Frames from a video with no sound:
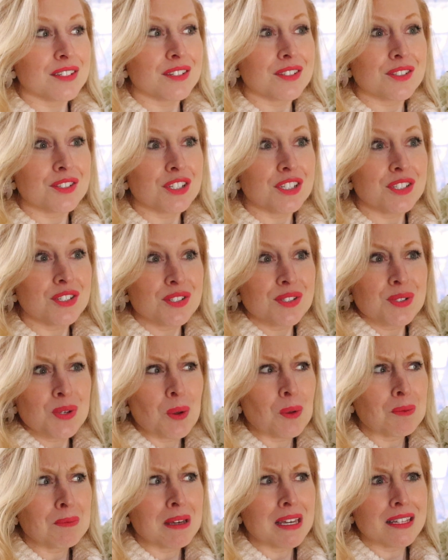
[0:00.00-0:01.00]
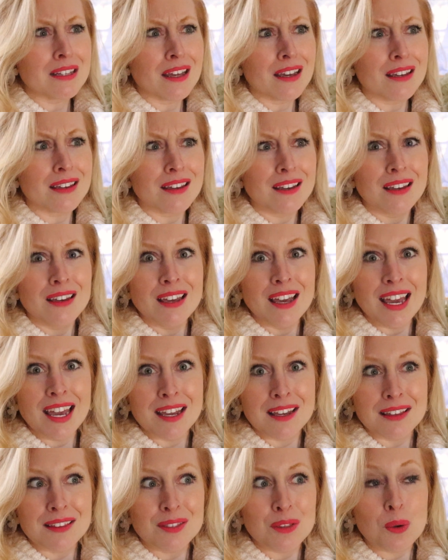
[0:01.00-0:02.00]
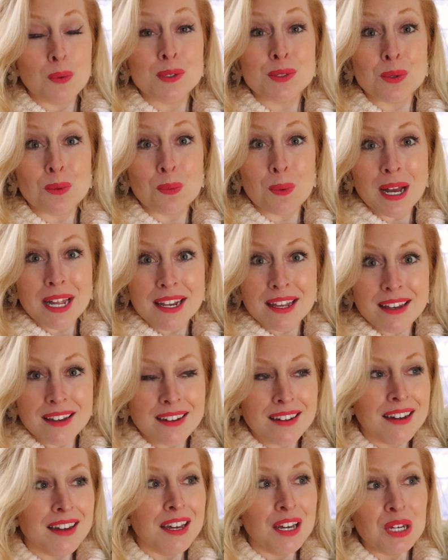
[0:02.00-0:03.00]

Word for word: she just told me like, hey, there was a wedding.